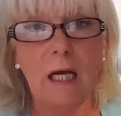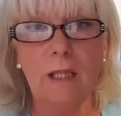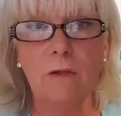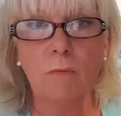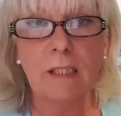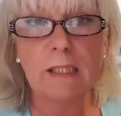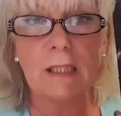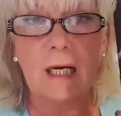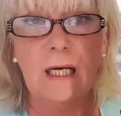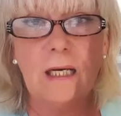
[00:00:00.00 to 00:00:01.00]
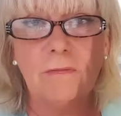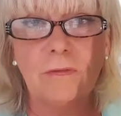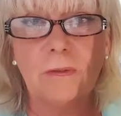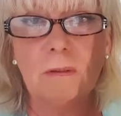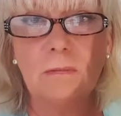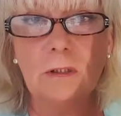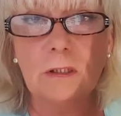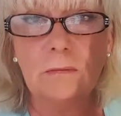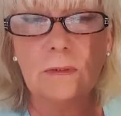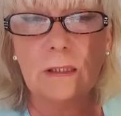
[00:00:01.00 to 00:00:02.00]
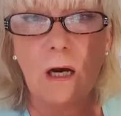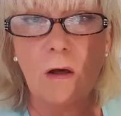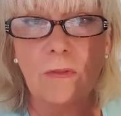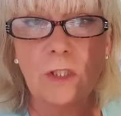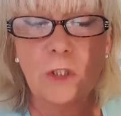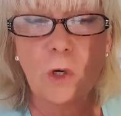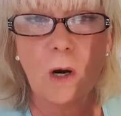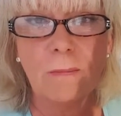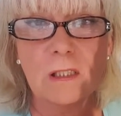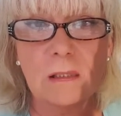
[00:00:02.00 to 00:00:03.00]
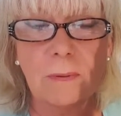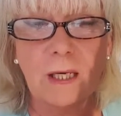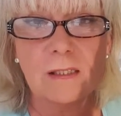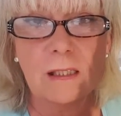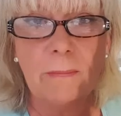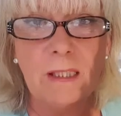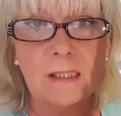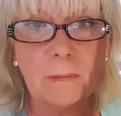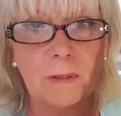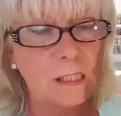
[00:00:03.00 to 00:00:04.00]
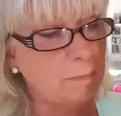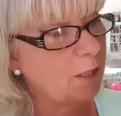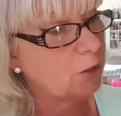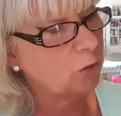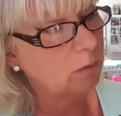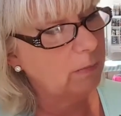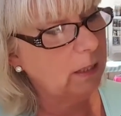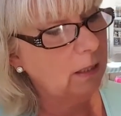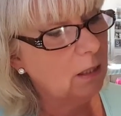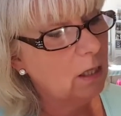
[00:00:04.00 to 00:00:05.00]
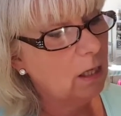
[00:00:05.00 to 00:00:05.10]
And the reason I have all these charms is because that means something special to me.